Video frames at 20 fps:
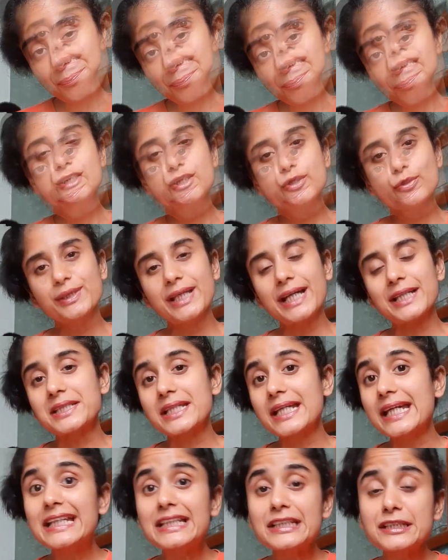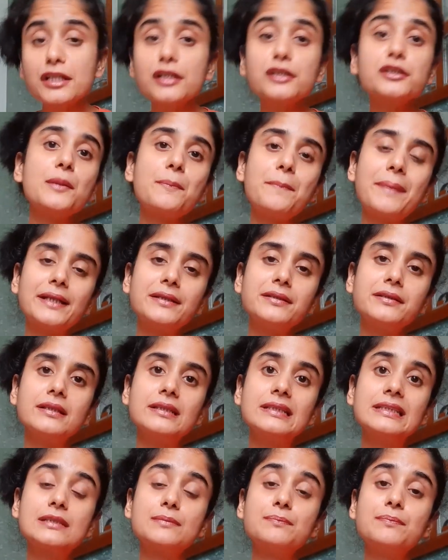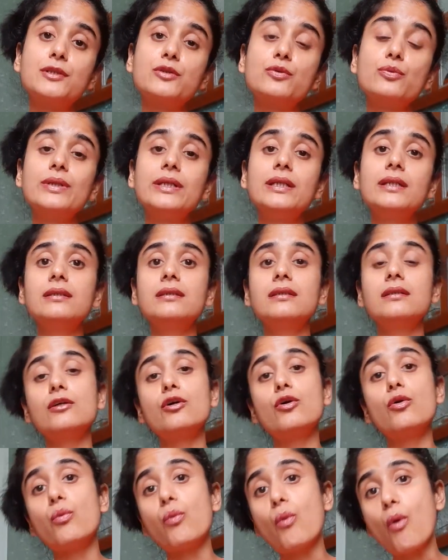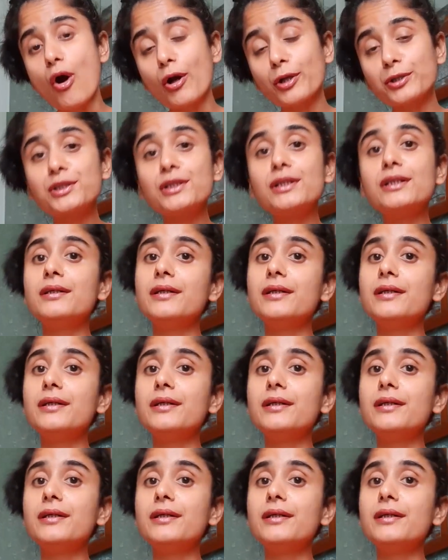So that interdependence between water